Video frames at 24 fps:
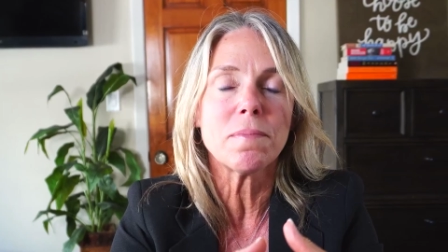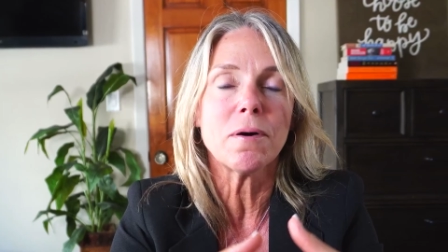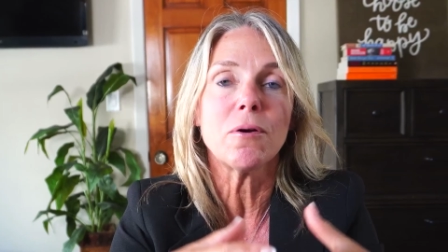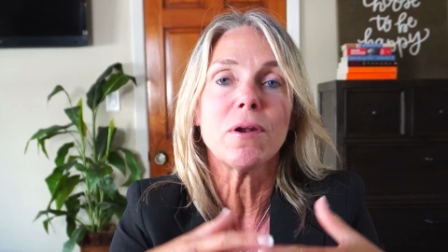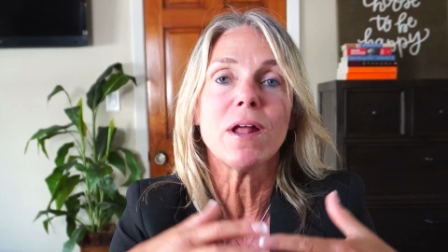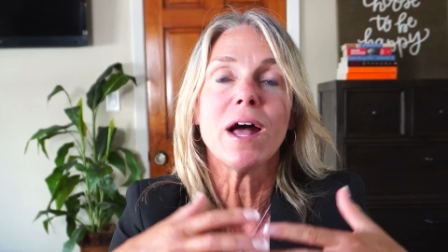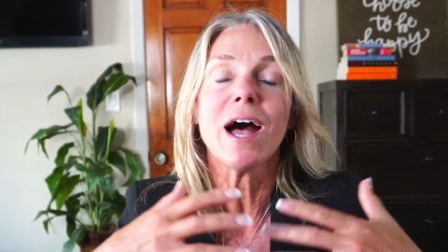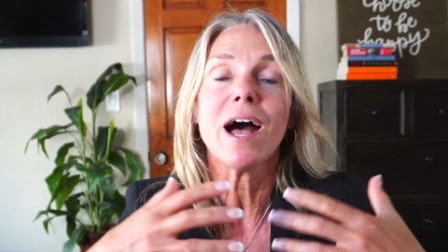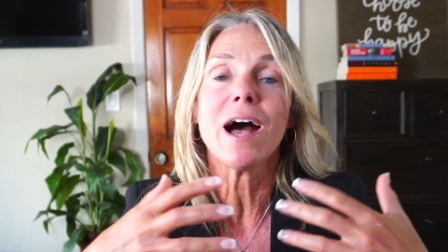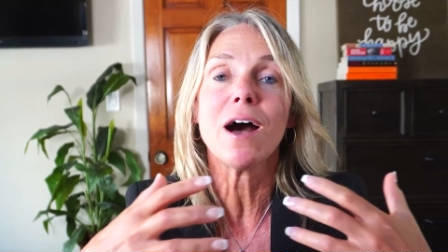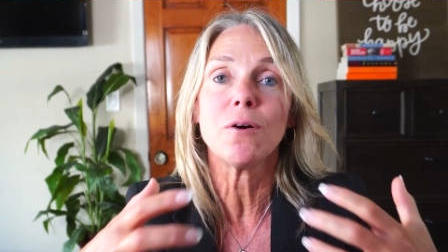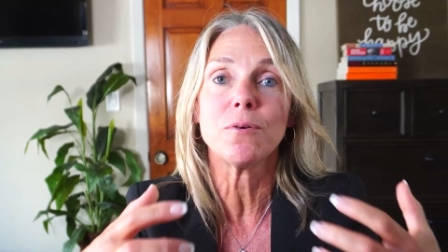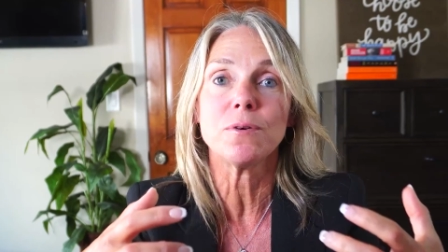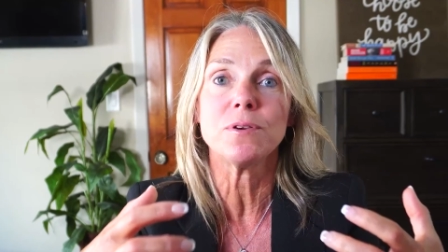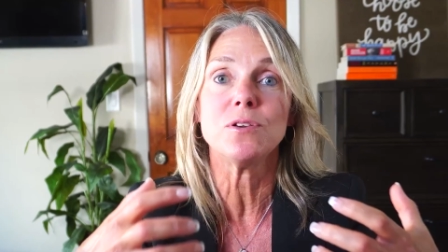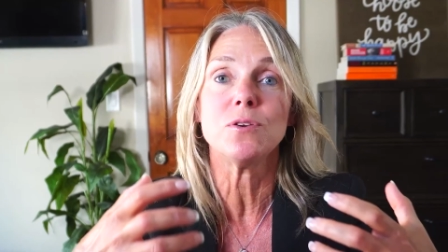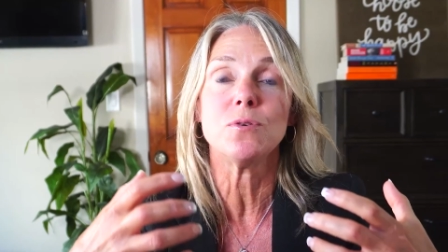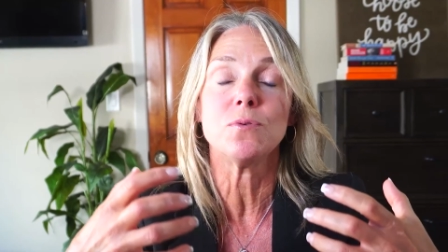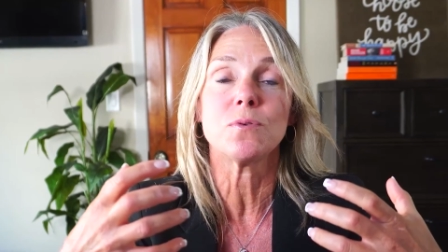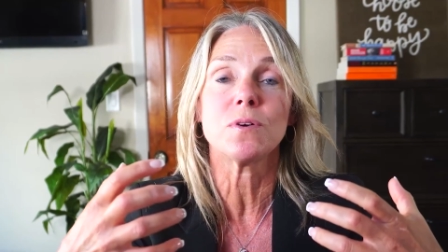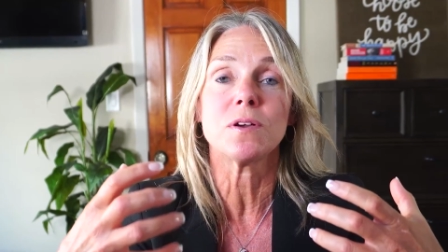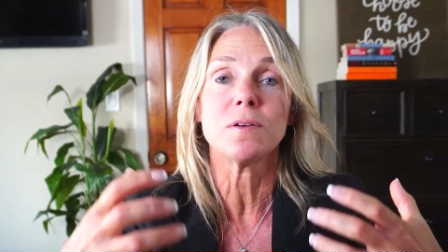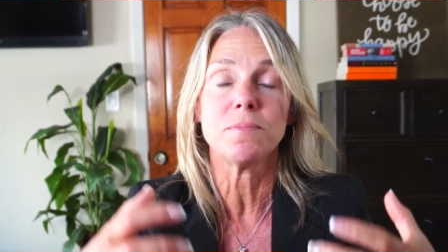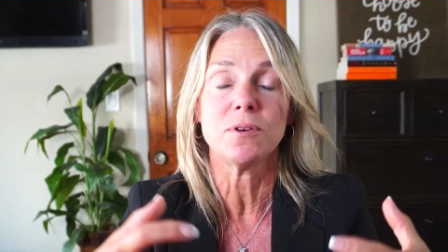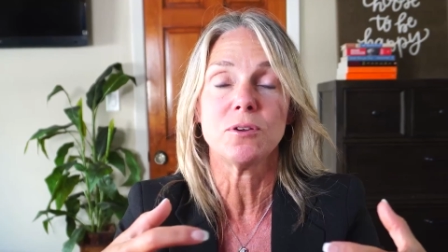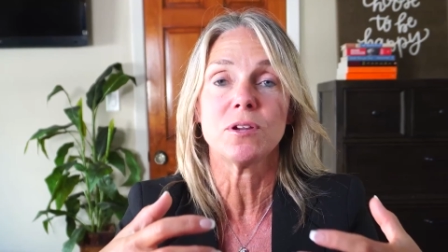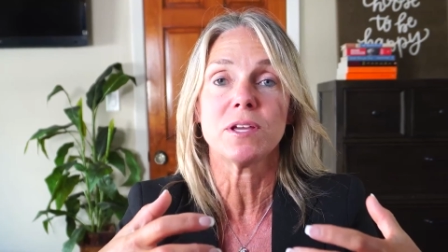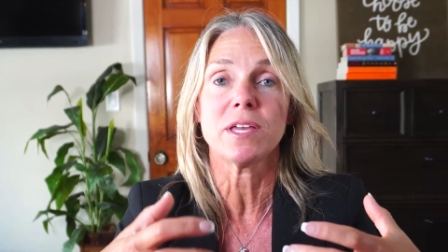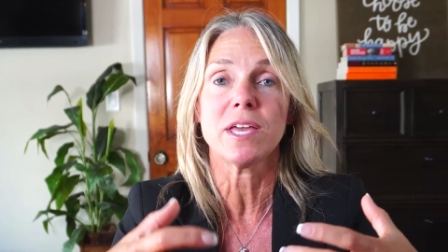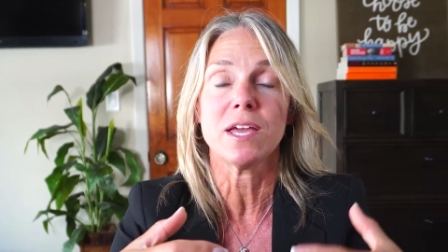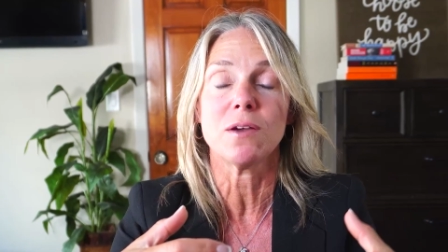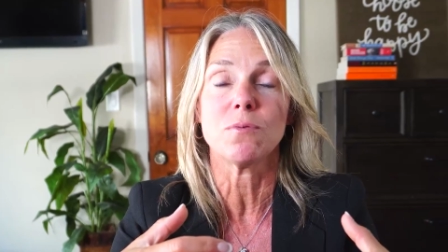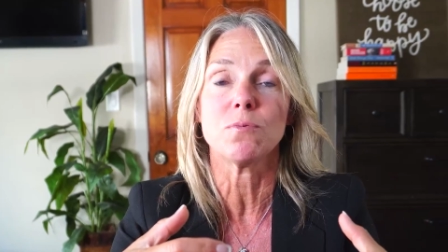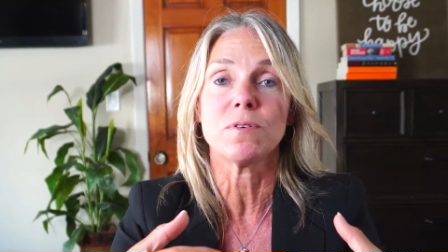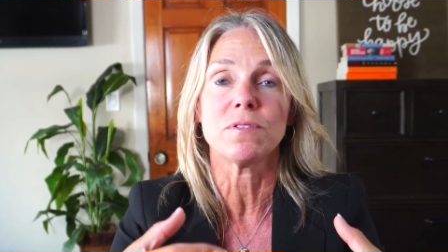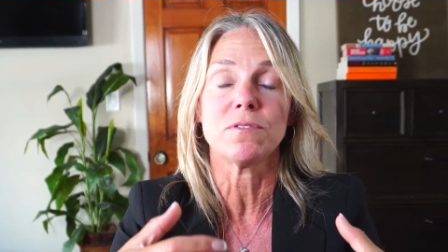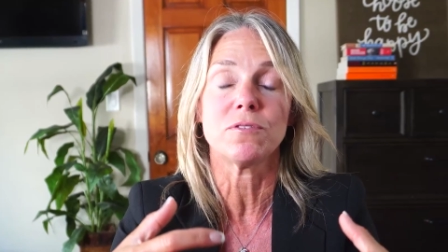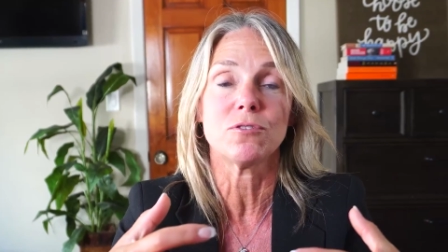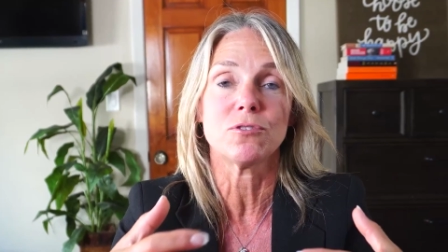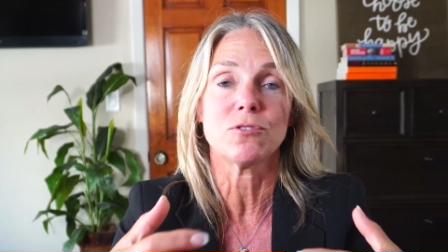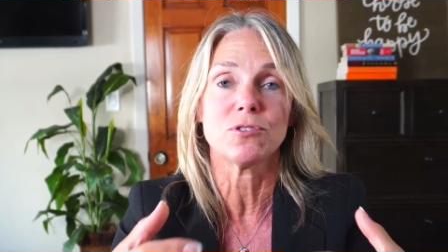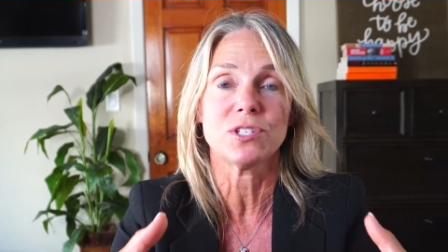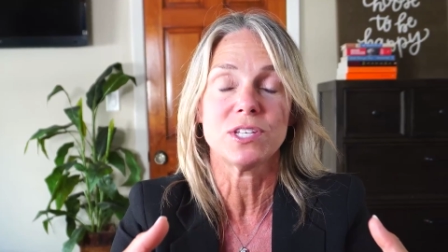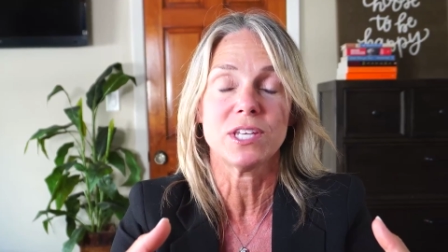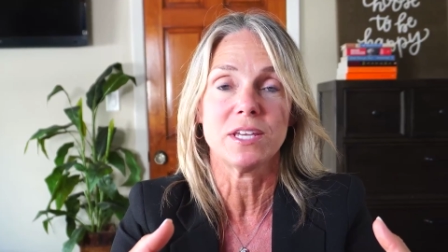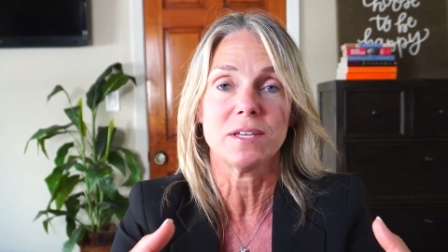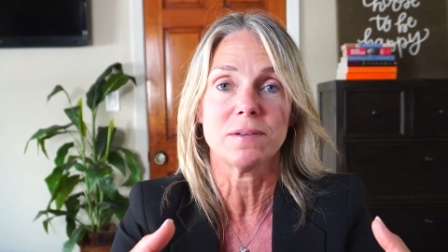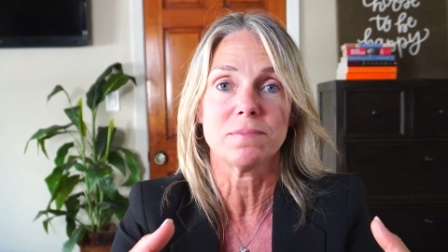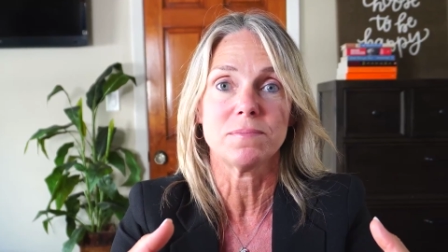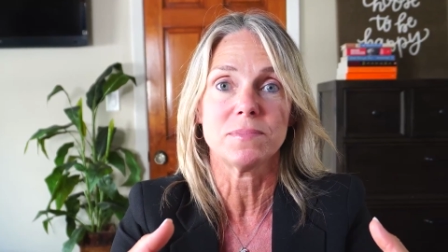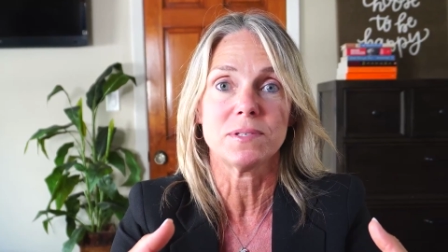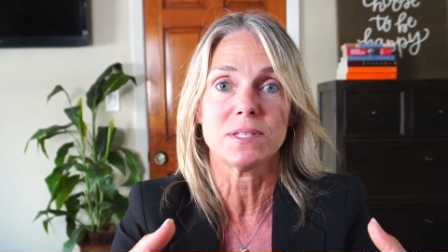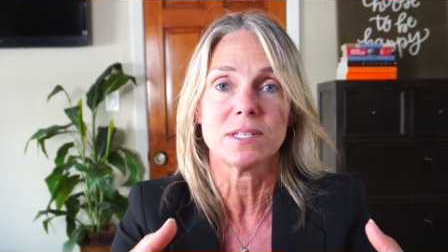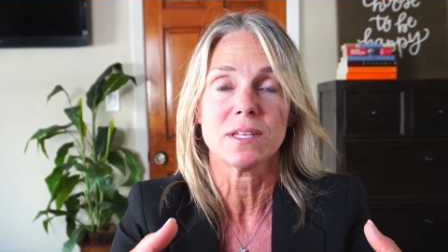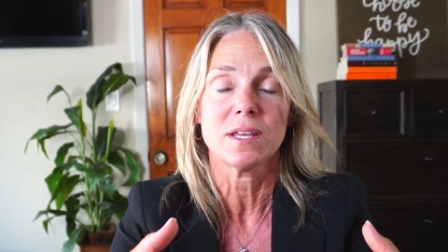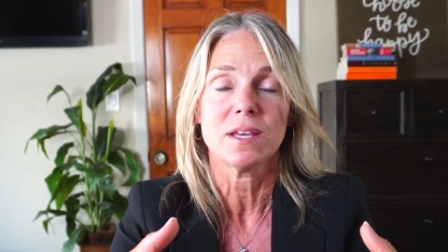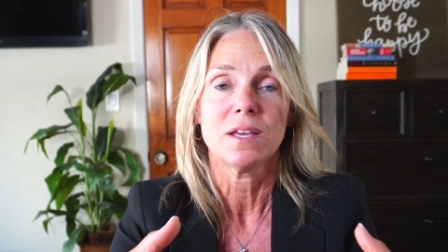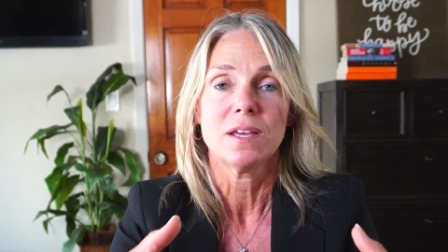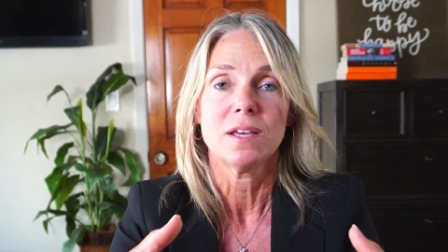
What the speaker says: how you communicate with your teams.